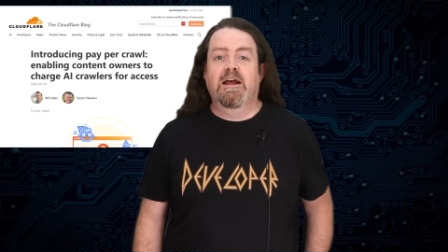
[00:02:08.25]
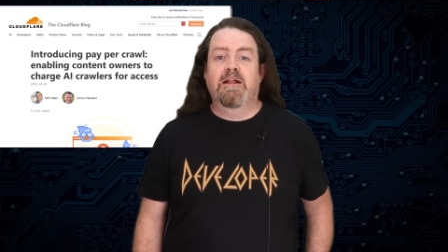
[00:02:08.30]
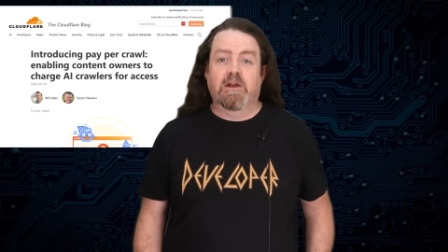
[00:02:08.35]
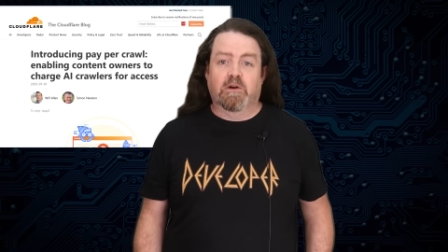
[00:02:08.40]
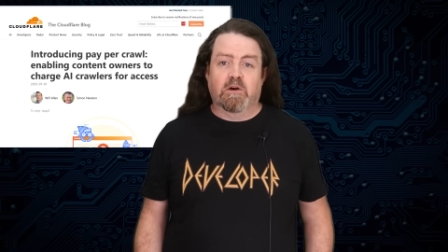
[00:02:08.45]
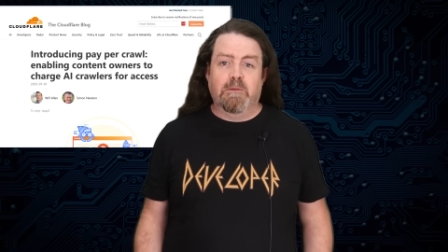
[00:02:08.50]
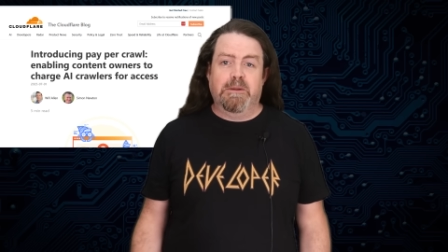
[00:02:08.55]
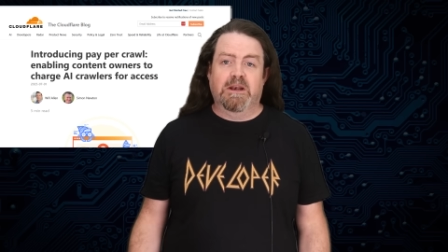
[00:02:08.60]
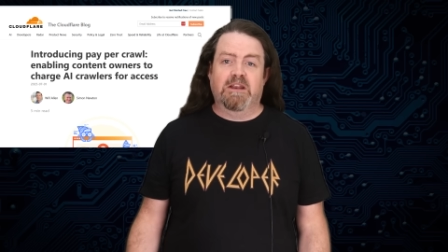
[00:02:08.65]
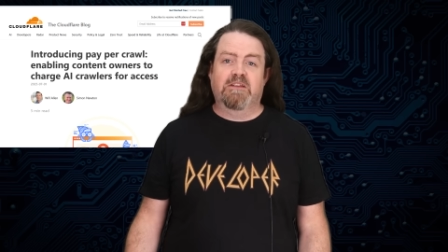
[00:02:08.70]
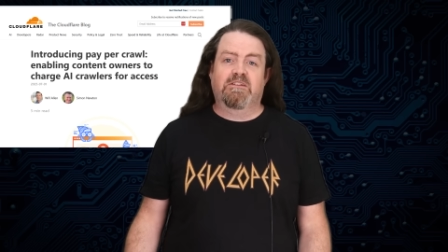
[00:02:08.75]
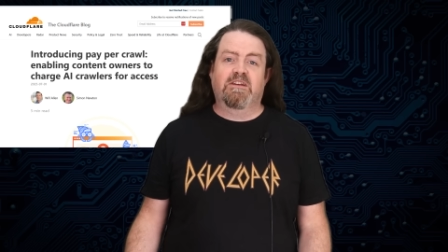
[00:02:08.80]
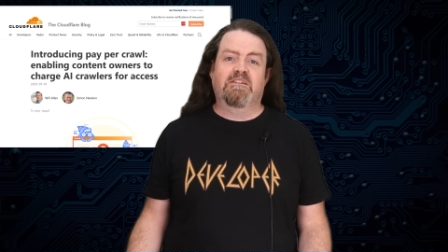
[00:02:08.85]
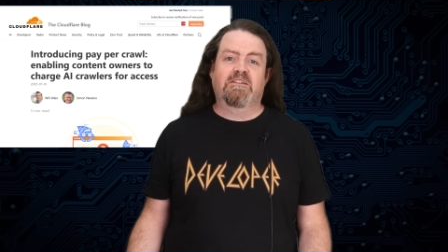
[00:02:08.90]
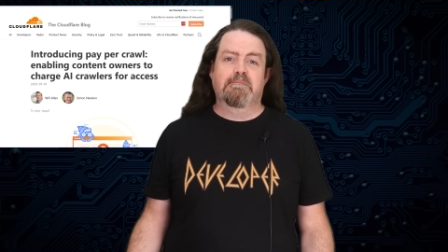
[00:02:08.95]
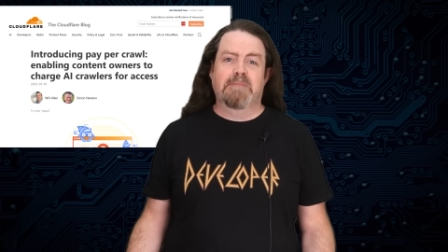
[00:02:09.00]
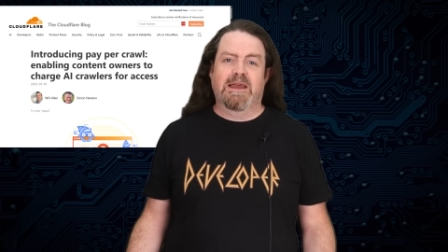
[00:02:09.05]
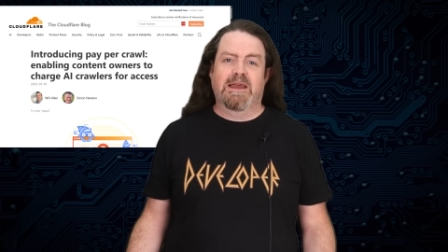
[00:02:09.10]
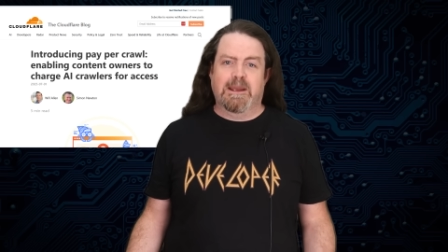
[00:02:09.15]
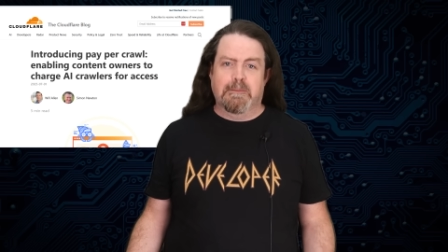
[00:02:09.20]
their ability
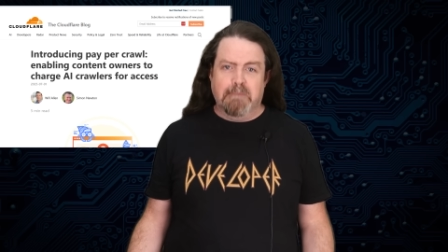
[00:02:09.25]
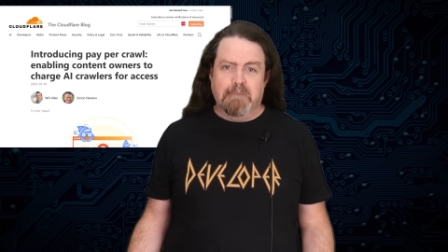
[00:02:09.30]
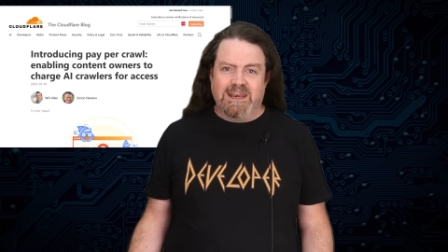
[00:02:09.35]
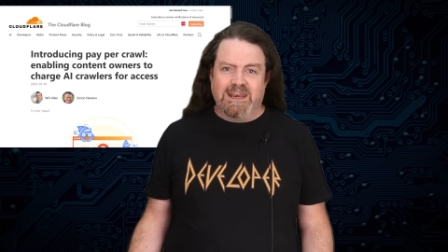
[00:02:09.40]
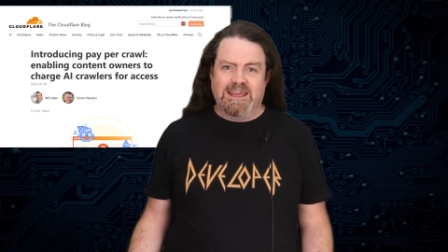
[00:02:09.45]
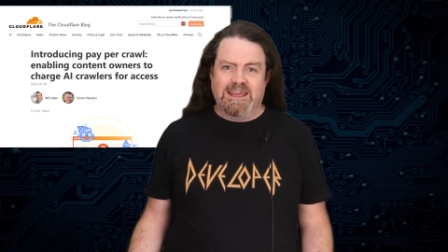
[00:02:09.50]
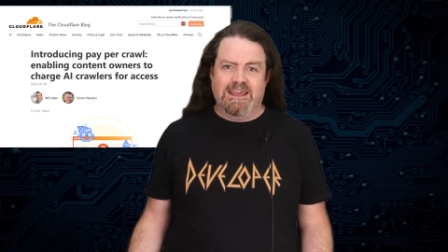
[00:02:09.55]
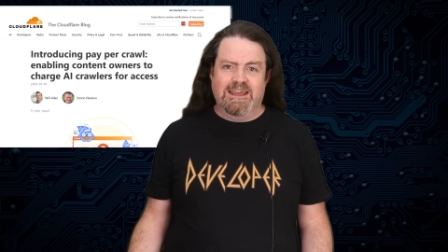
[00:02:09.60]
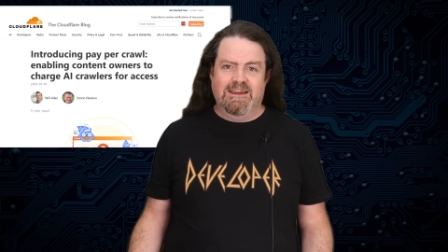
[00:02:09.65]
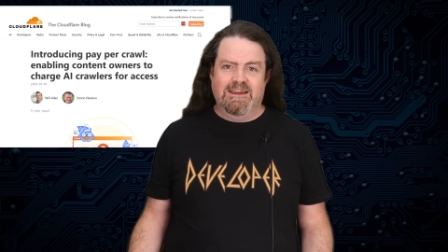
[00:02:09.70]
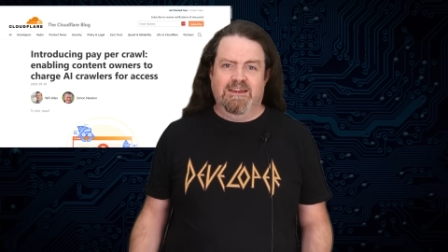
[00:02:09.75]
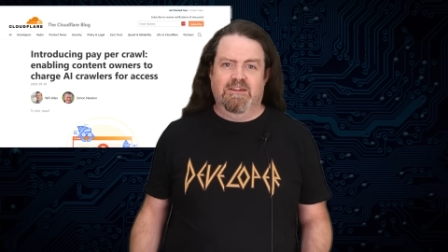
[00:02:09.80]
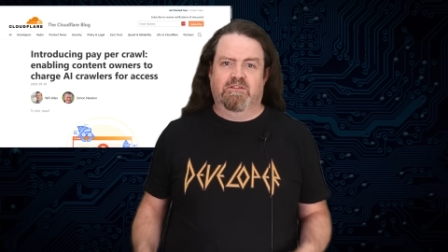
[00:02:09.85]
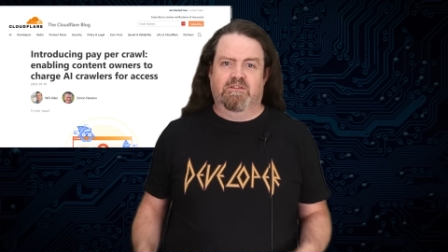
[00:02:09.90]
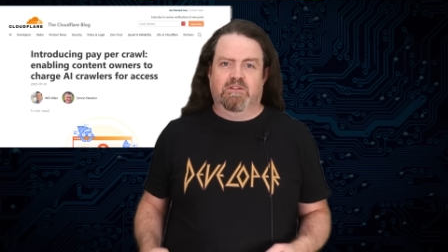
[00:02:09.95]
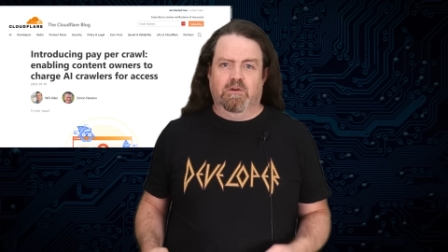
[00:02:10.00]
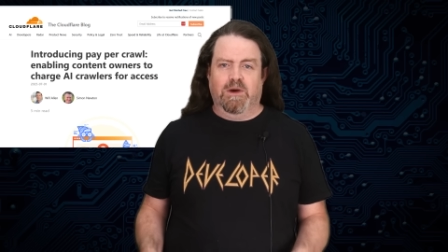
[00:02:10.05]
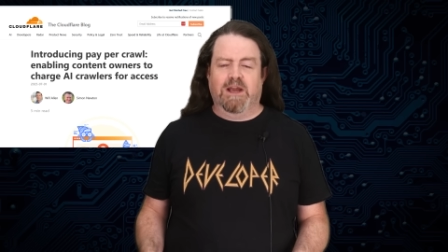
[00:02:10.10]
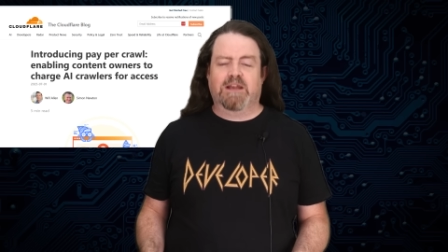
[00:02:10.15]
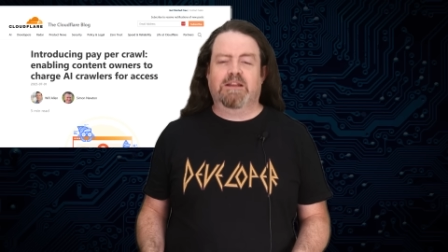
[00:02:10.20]
to make money is
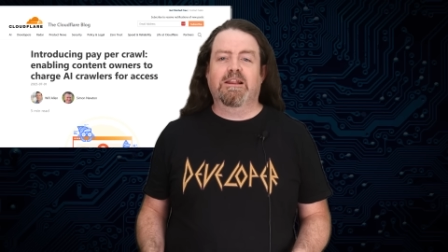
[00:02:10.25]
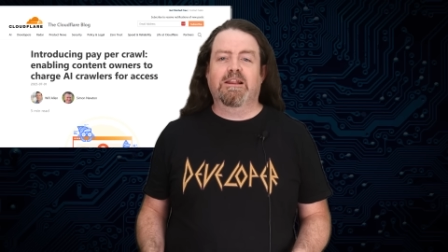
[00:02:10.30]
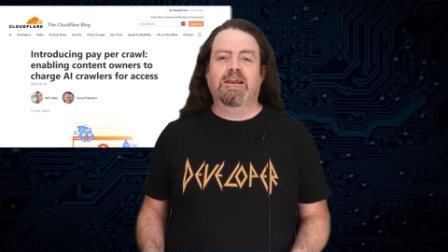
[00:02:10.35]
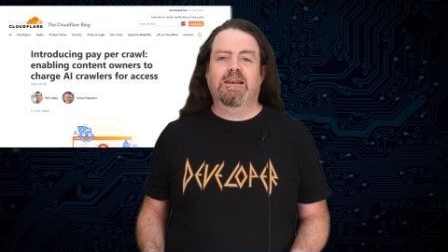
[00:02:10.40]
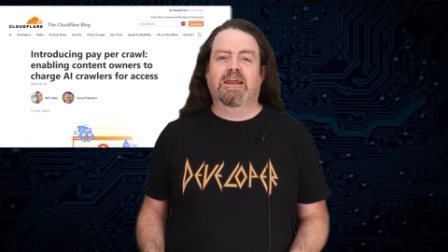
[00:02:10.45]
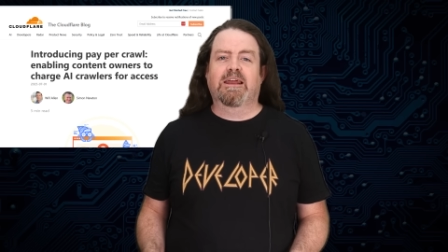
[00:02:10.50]
directly